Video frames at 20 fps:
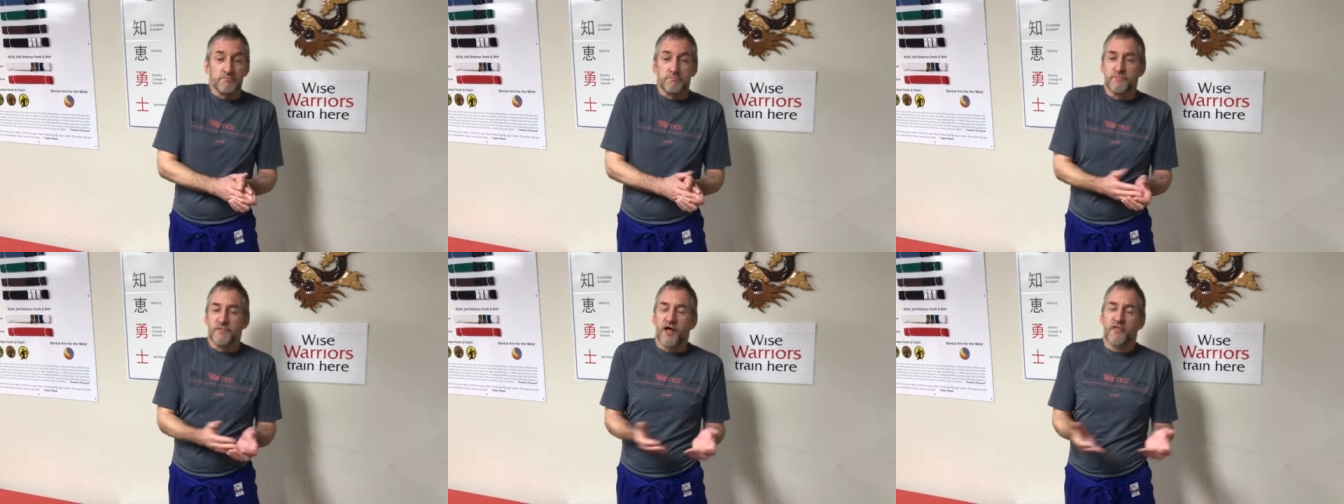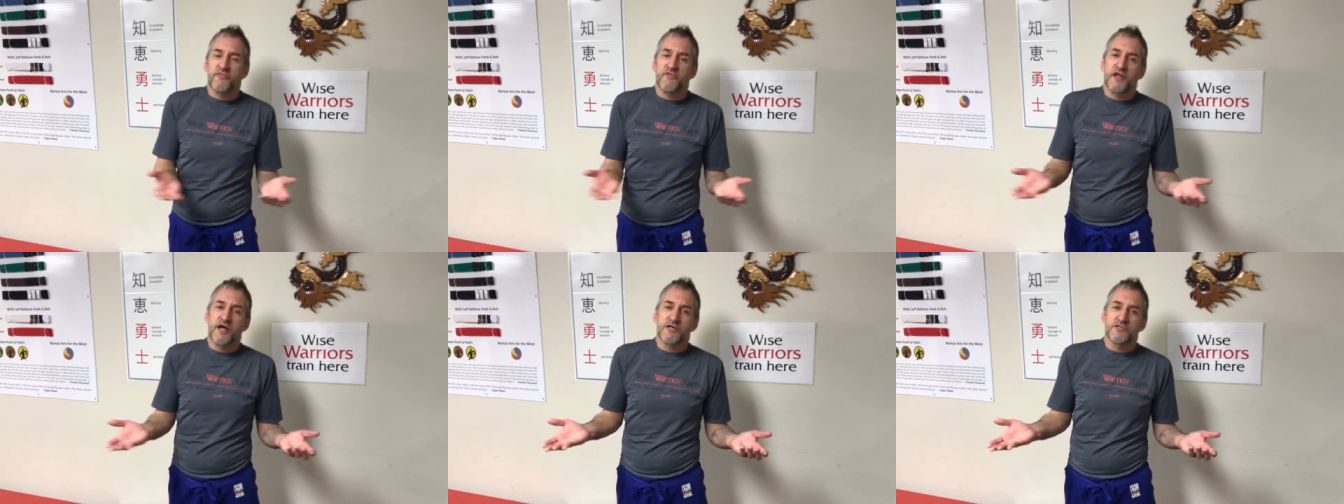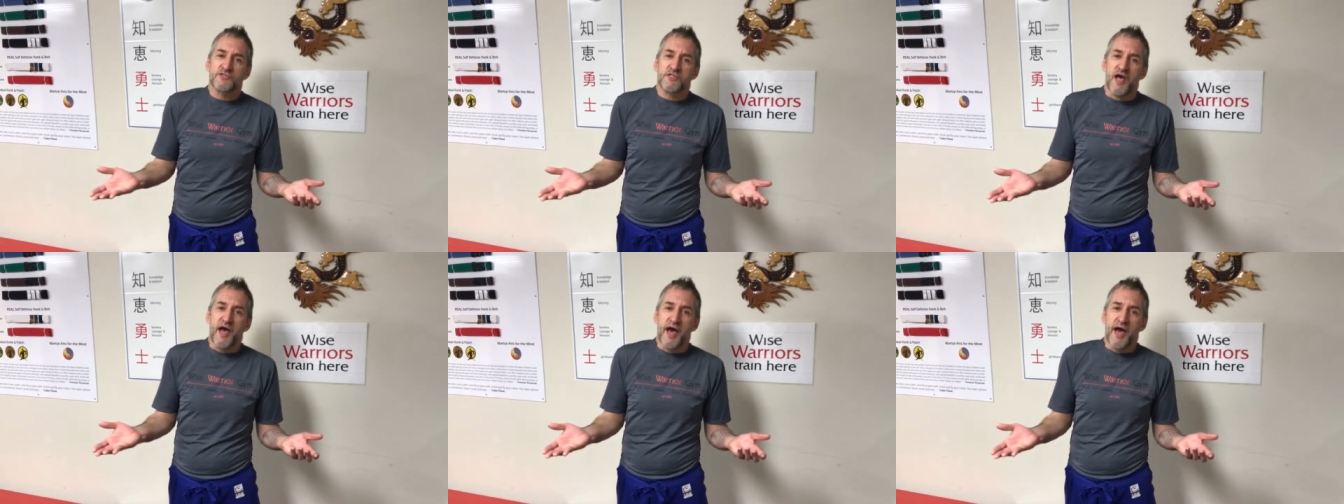nothing
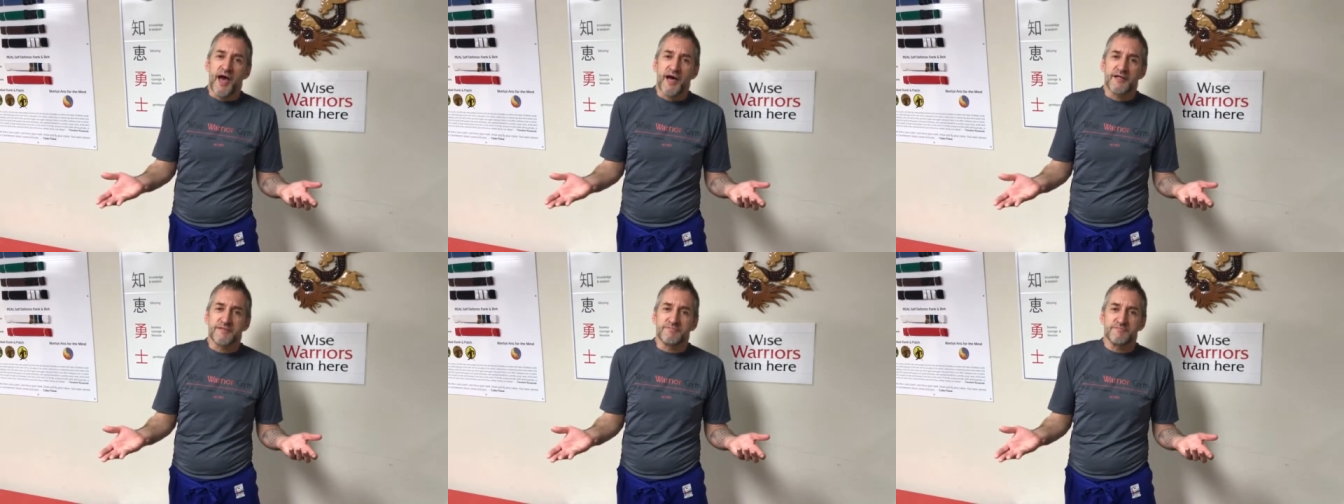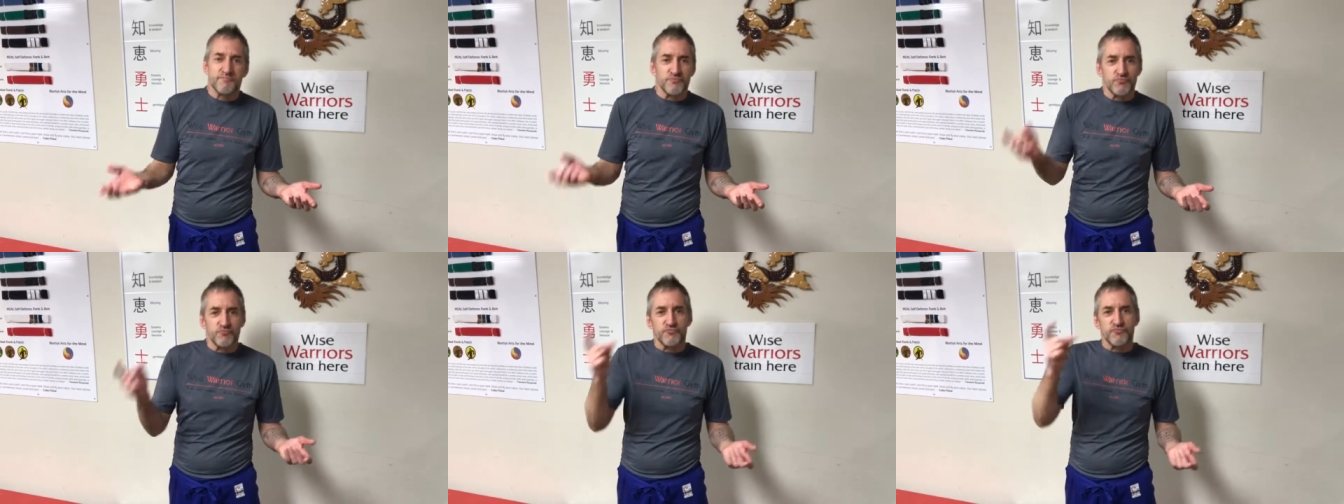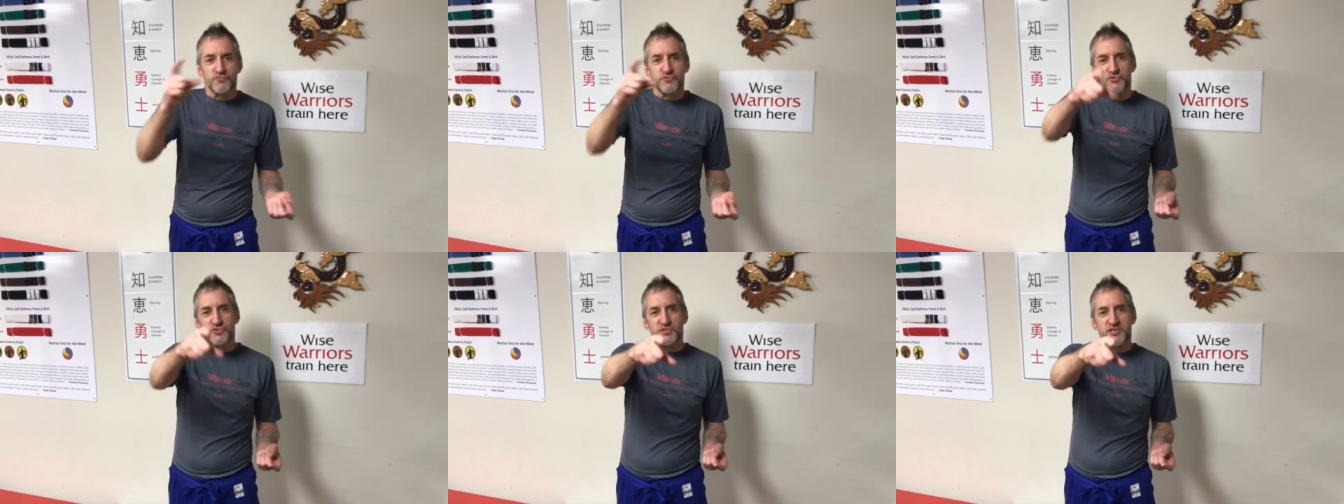else to add
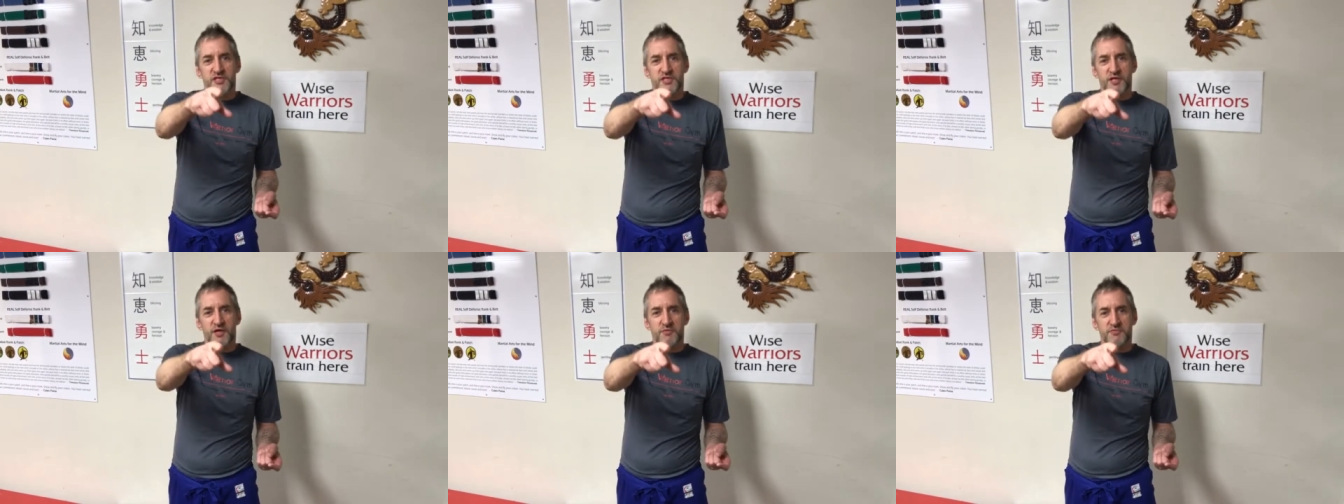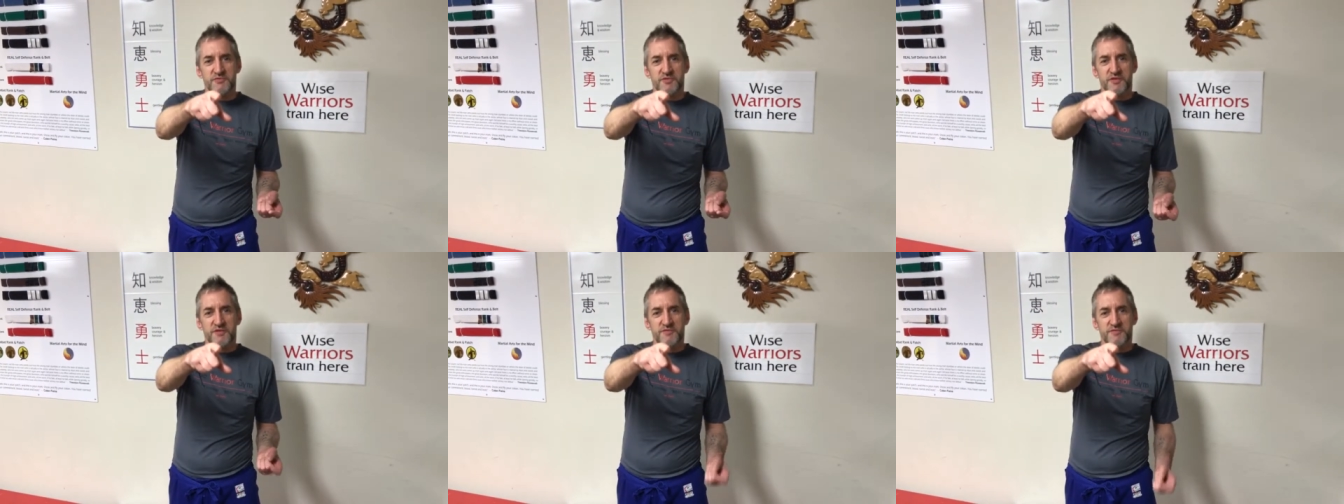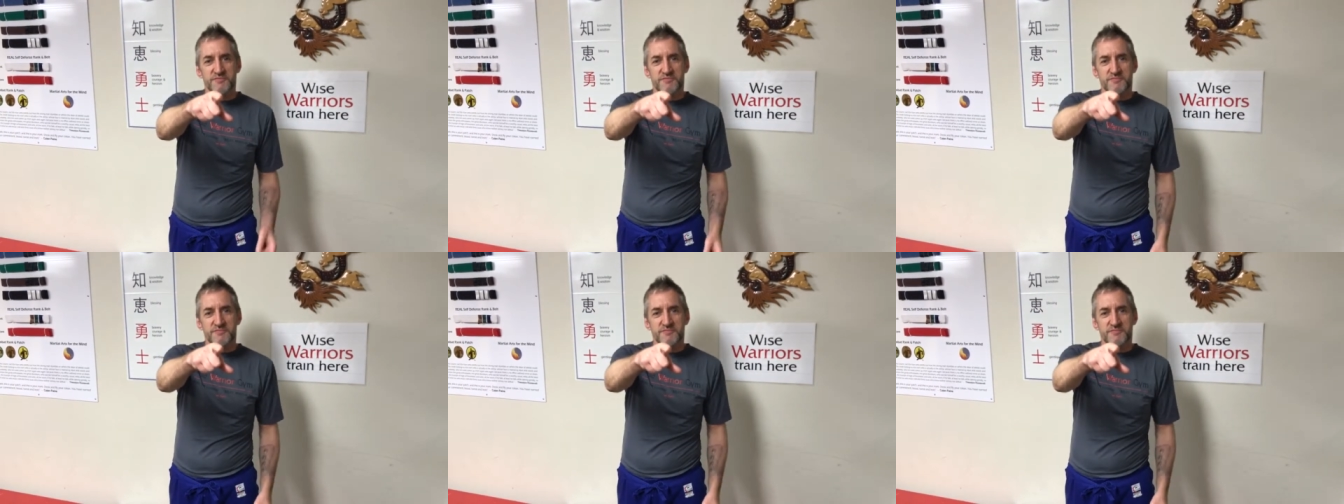see you out there